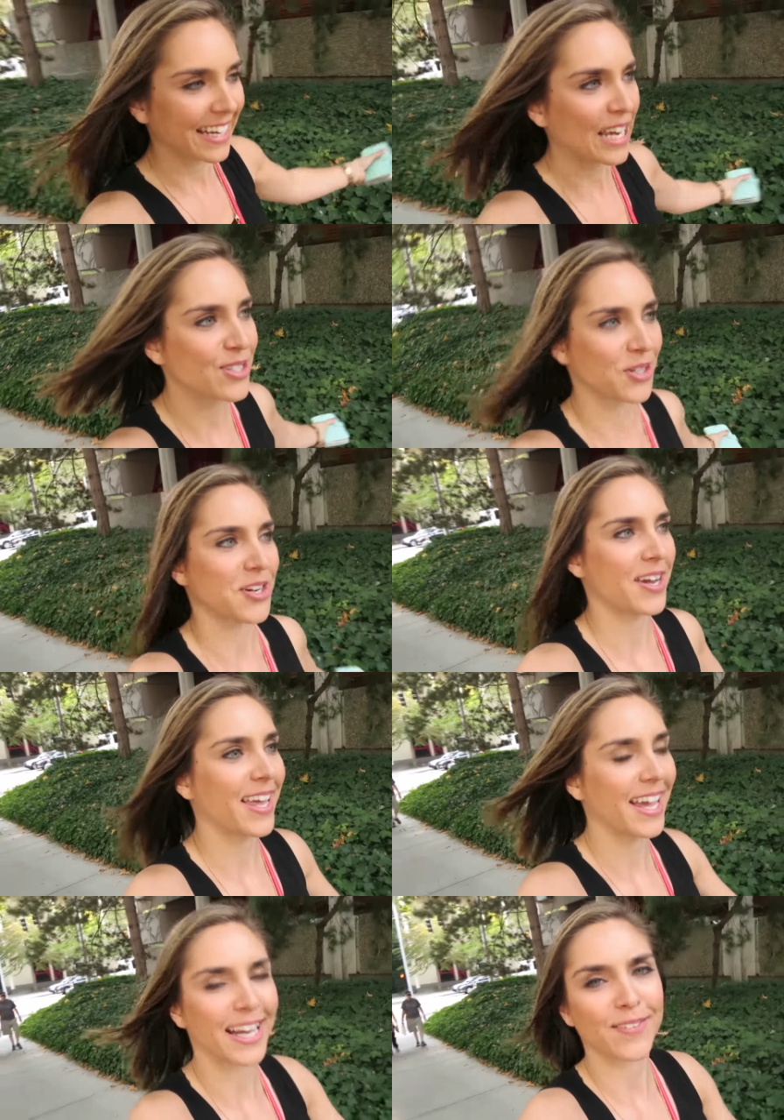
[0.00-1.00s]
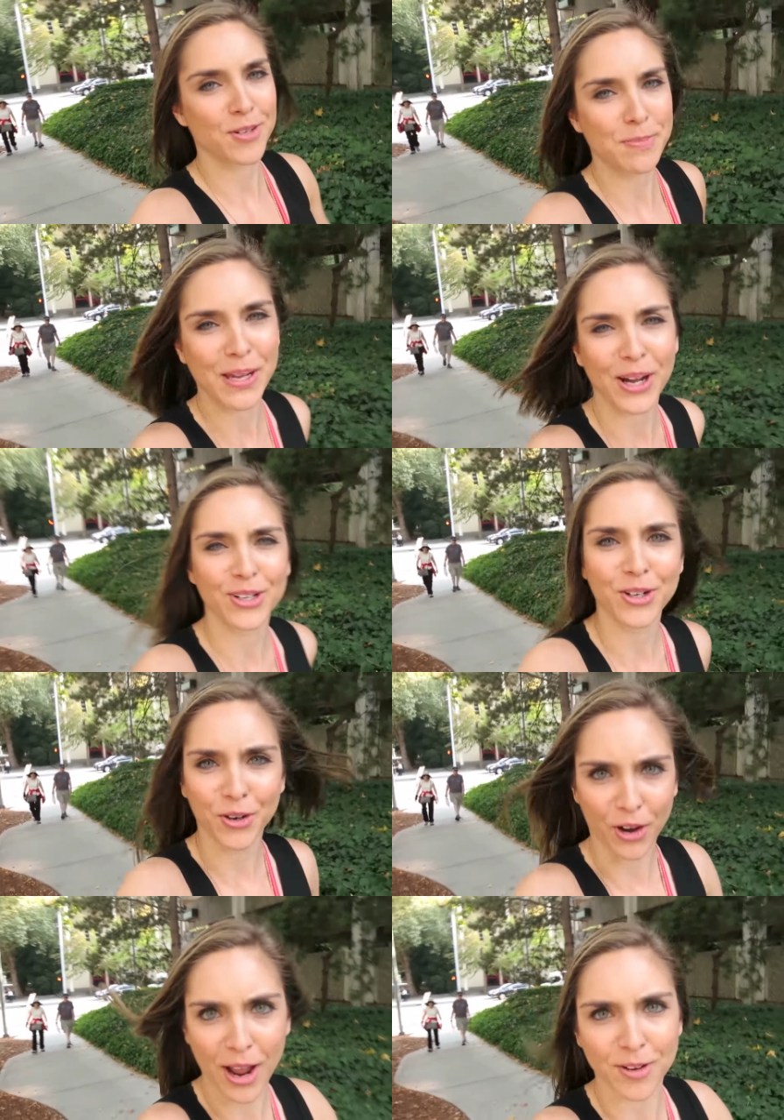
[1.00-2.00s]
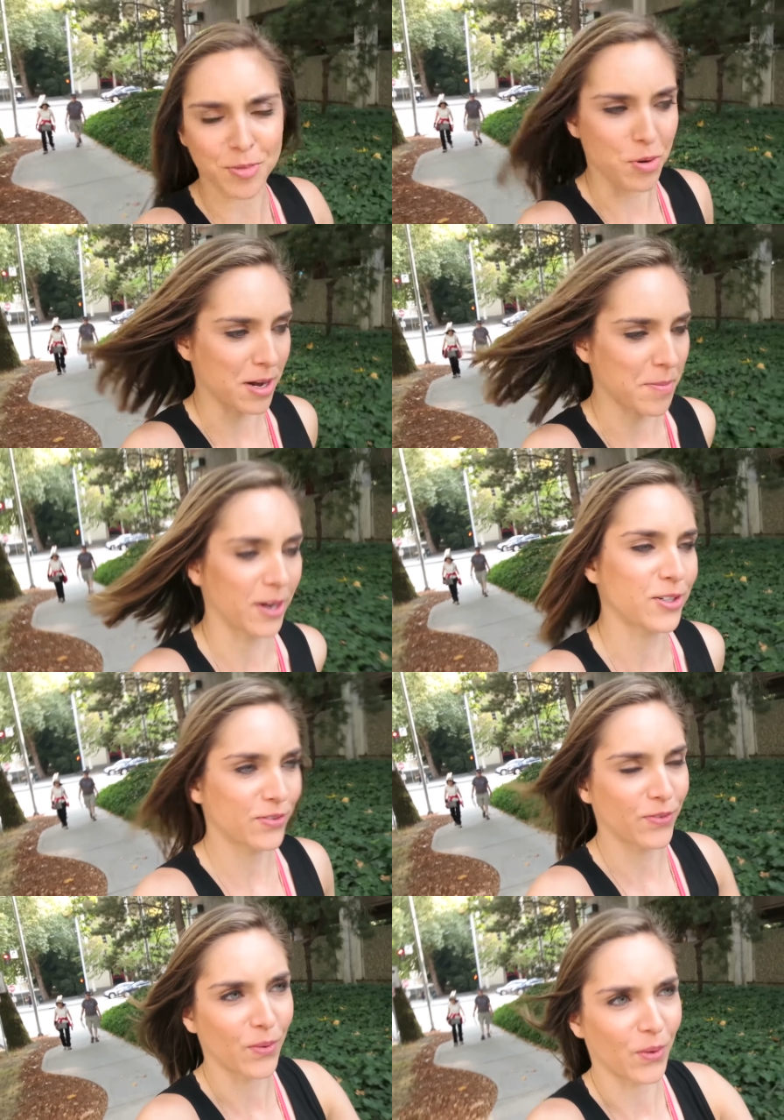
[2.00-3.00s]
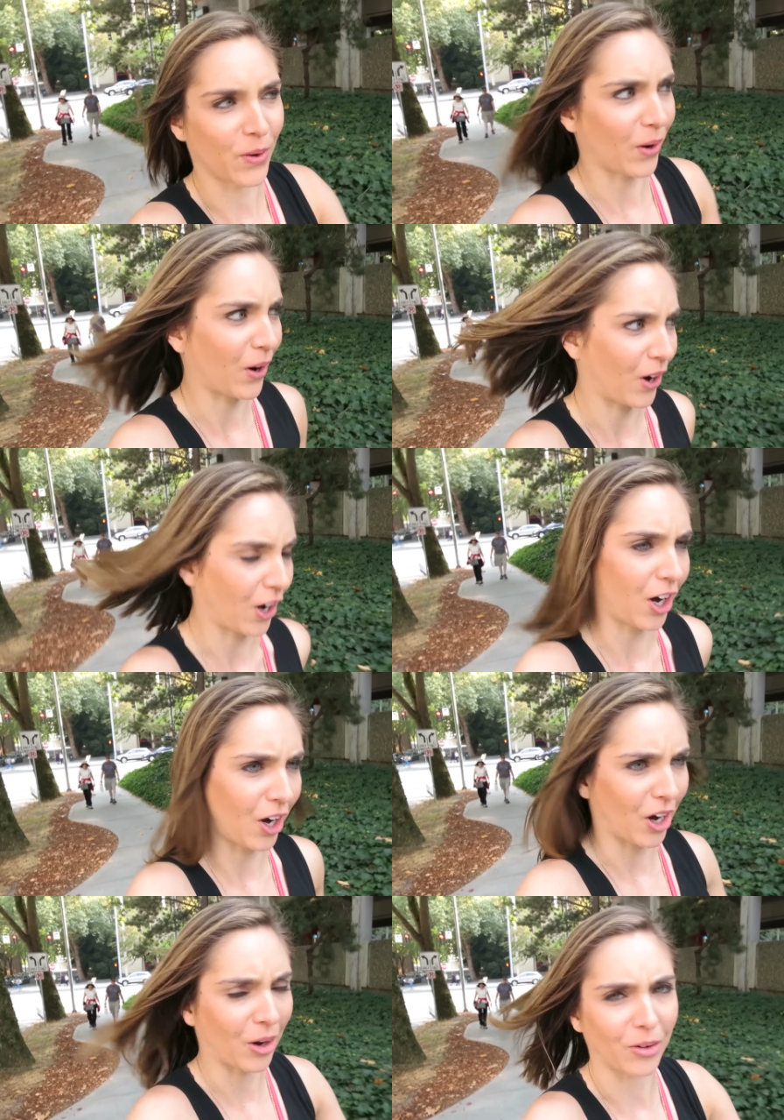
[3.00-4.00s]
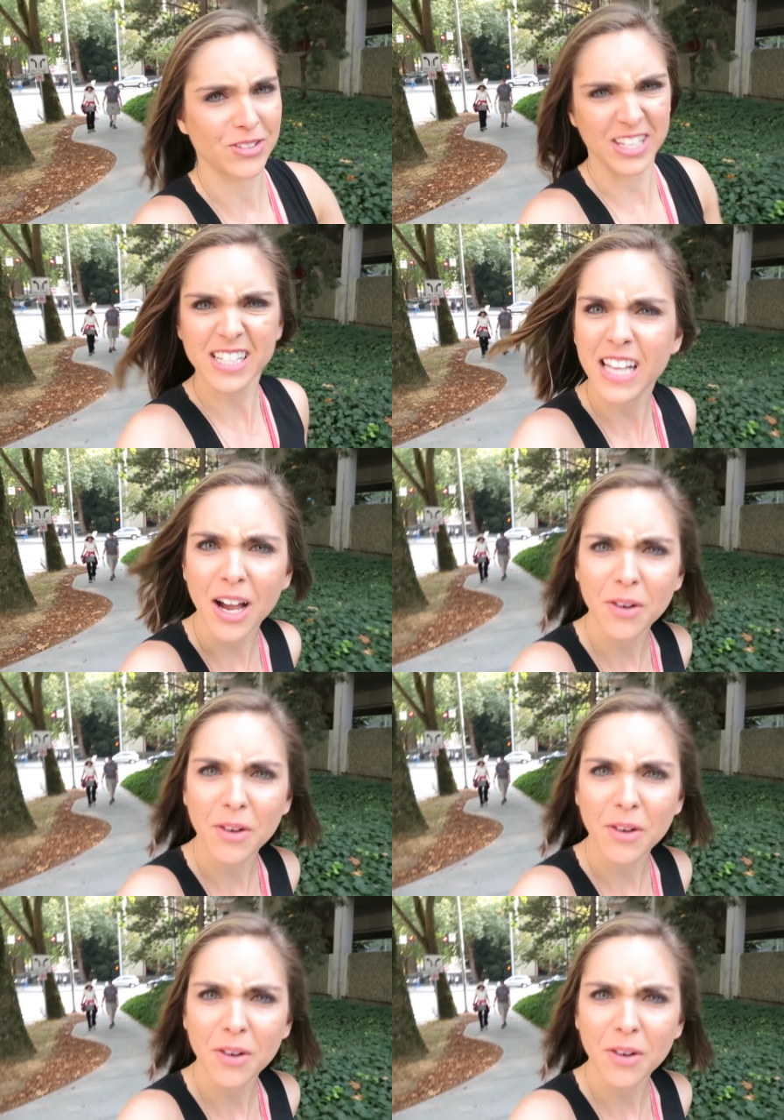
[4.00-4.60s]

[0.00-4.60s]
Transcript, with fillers: nature again after being underground pretty much for six